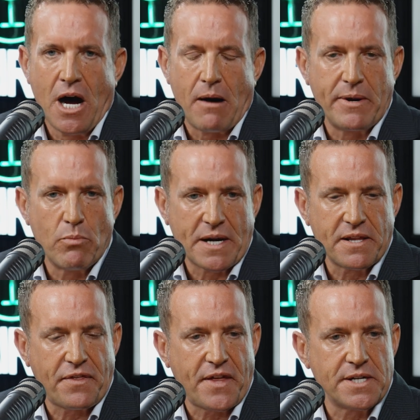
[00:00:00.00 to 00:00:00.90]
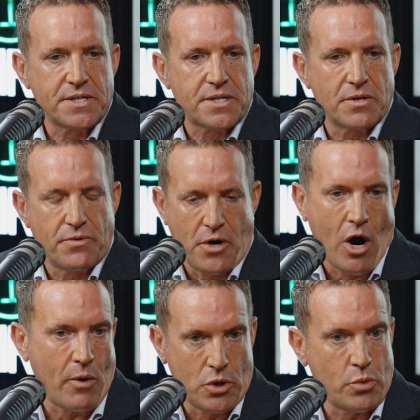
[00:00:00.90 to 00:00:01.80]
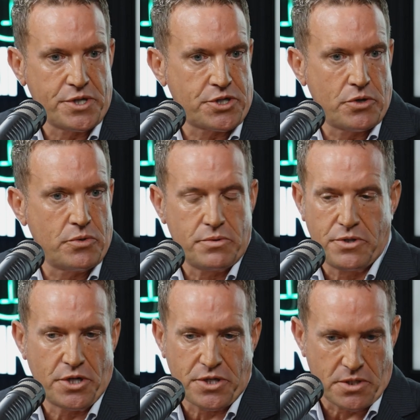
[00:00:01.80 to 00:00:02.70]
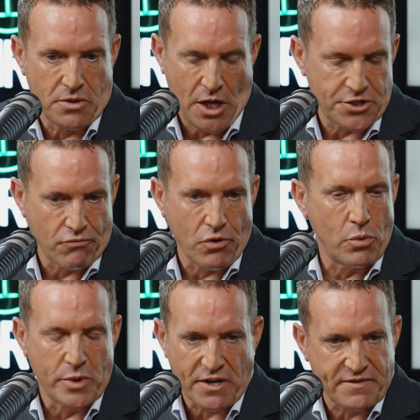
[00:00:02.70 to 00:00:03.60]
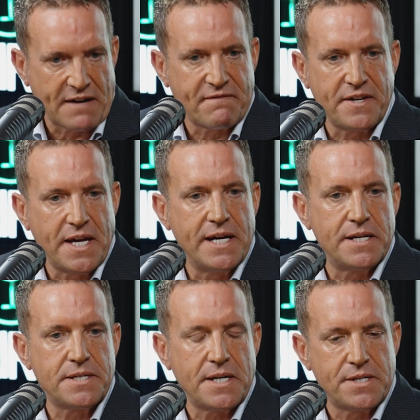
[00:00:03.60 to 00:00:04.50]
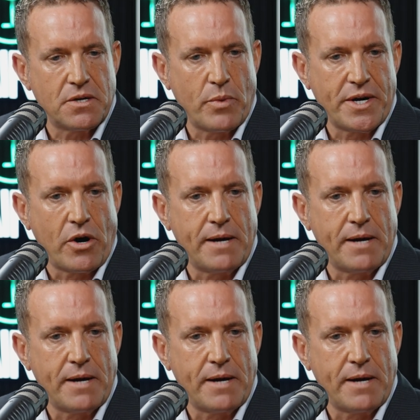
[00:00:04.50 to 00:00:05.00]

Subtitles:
I mean, one of the things that I will always do, just as a rule, which I've done for years, is that when